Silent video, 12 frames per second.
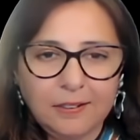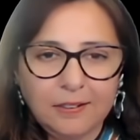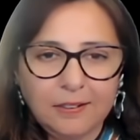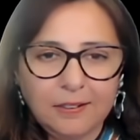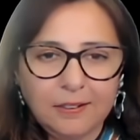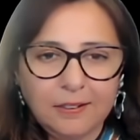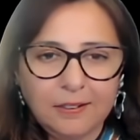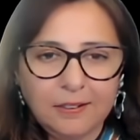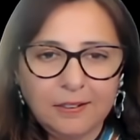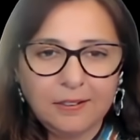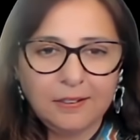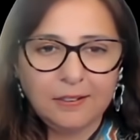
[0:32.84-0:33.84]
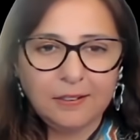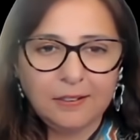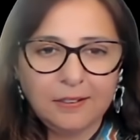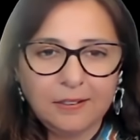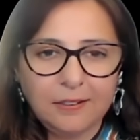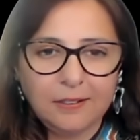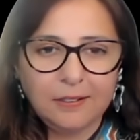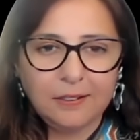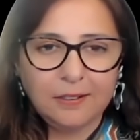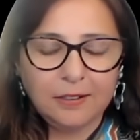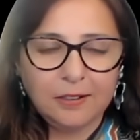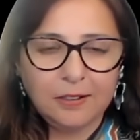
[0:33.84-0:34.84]

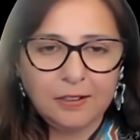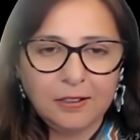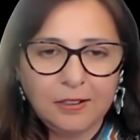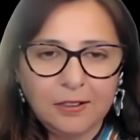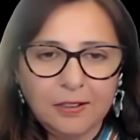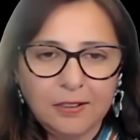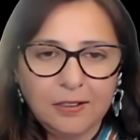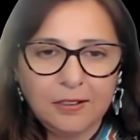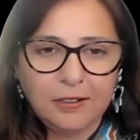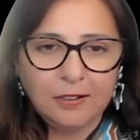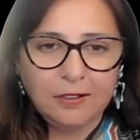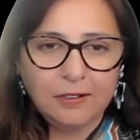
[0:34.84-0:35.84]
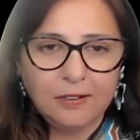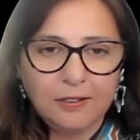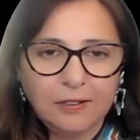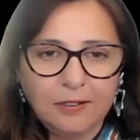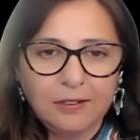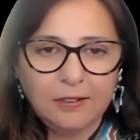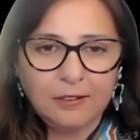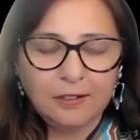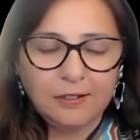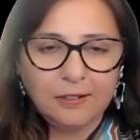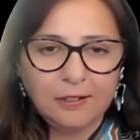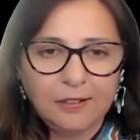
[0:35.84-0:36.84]

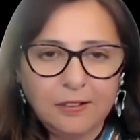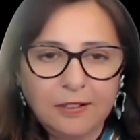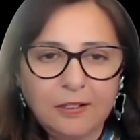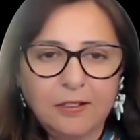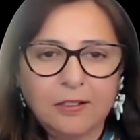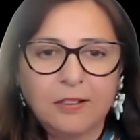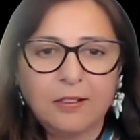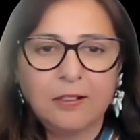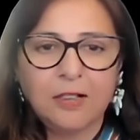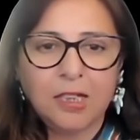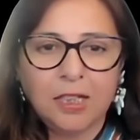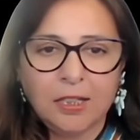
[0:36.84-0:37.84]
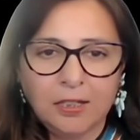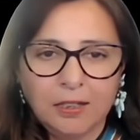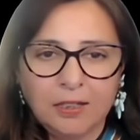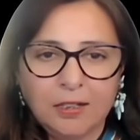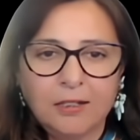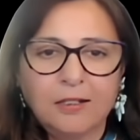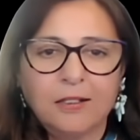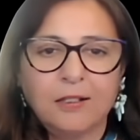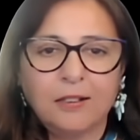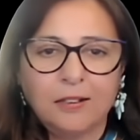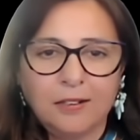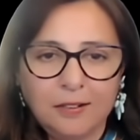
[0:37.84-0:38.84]

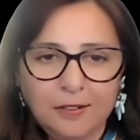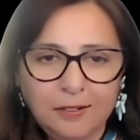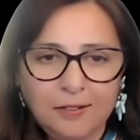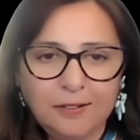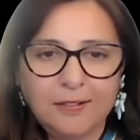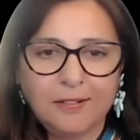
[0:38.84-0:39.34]
[no speech]